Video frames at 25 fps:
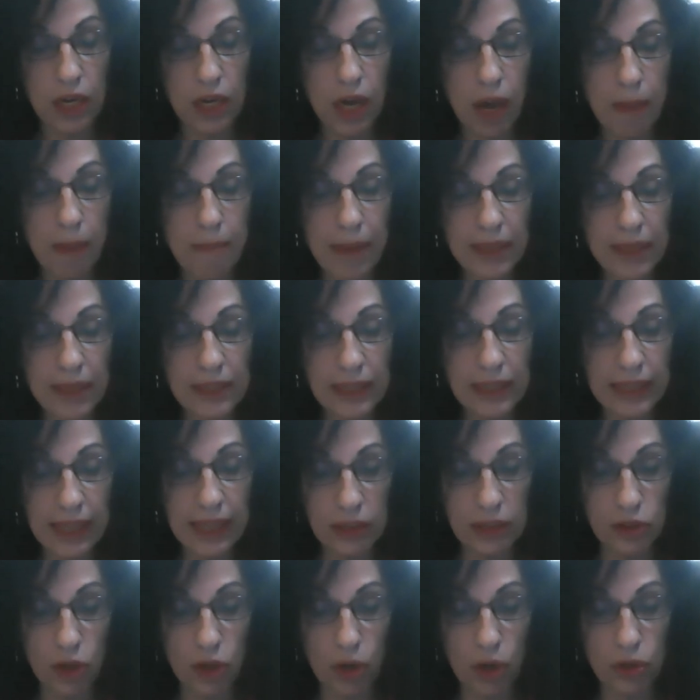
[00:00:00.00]
a medical
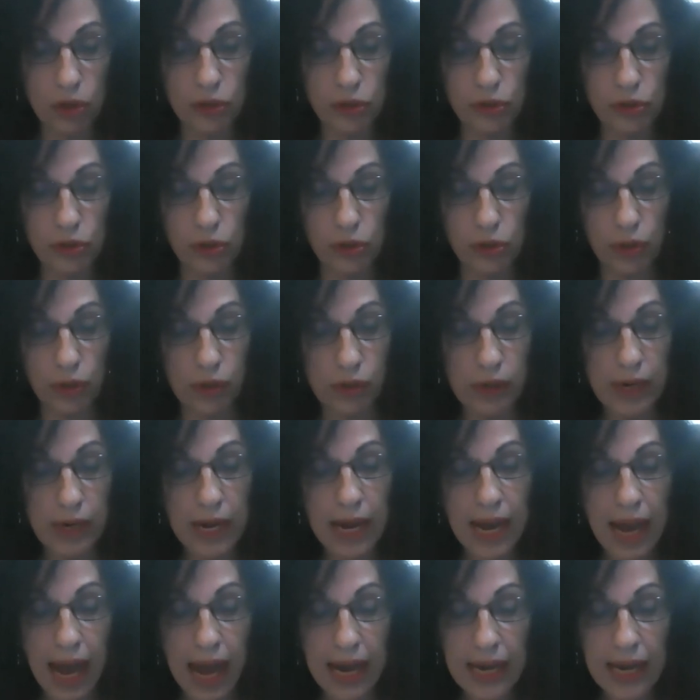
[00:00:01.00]
doctor
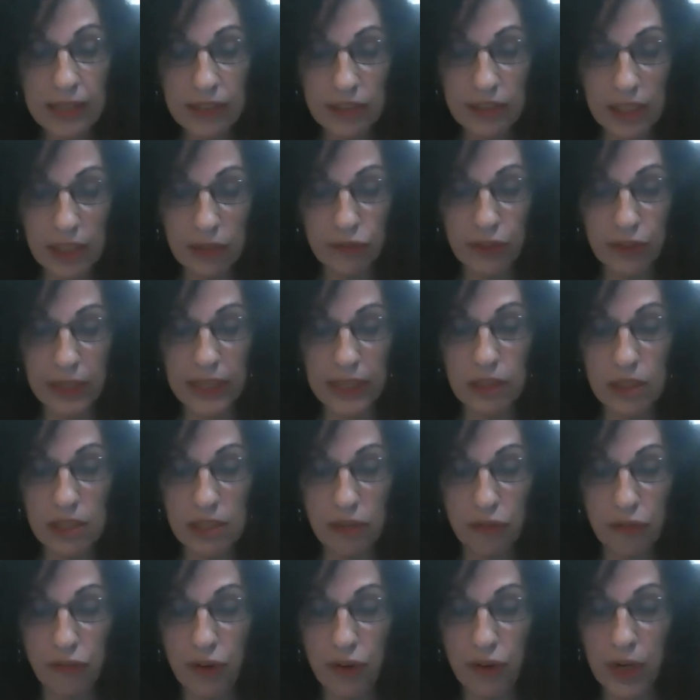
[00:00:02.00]
active in the
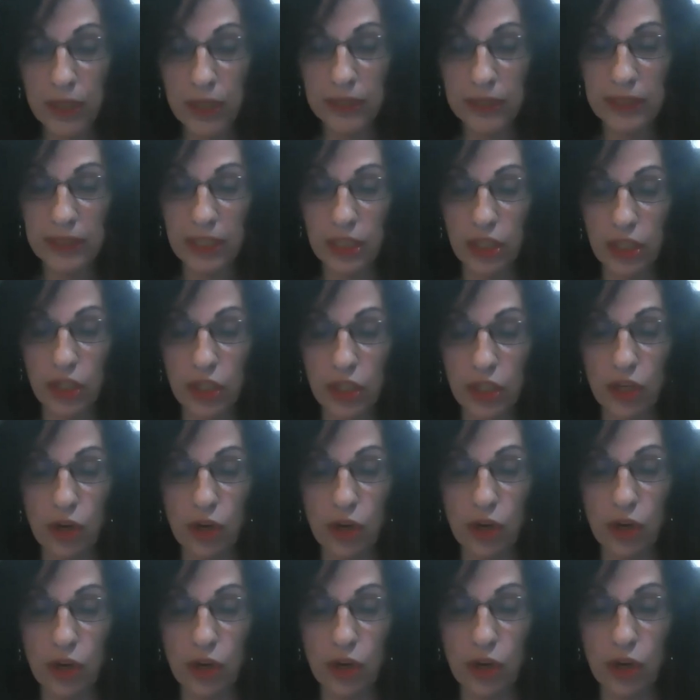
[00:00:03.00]
Sephardi
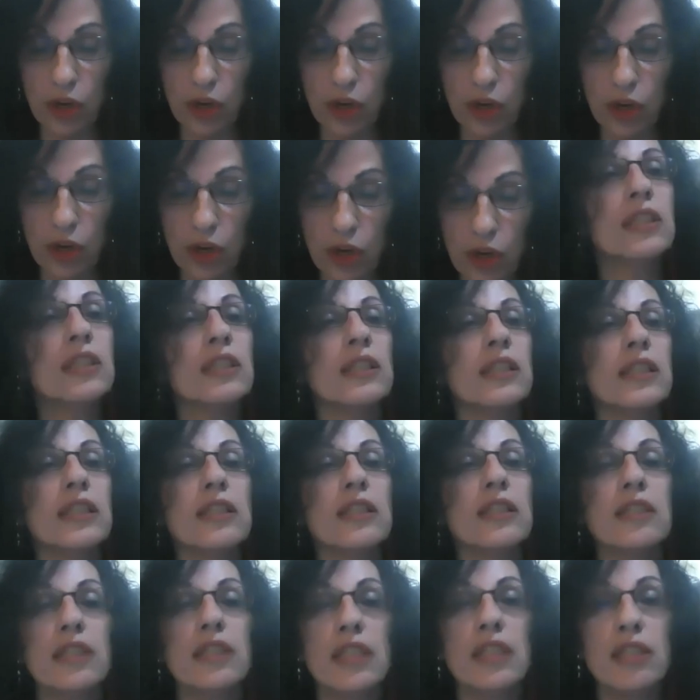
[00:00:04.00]
community
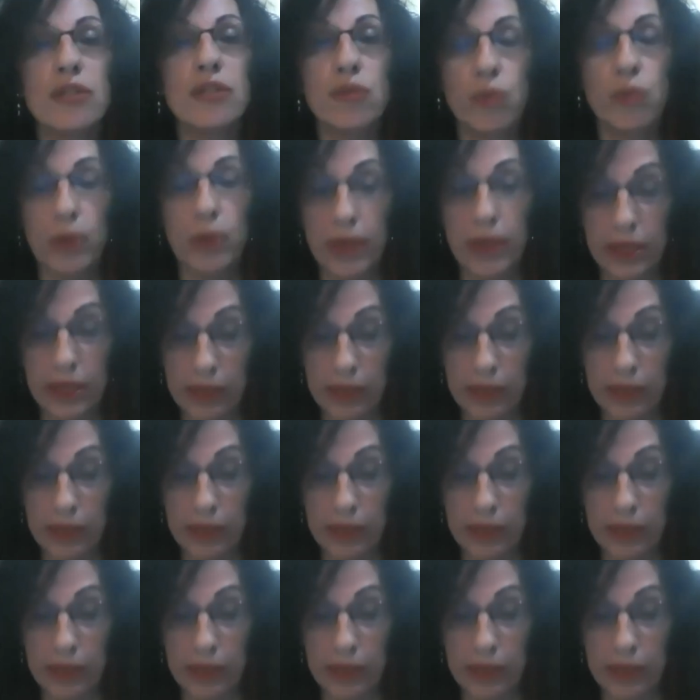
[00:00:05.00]
in Israel.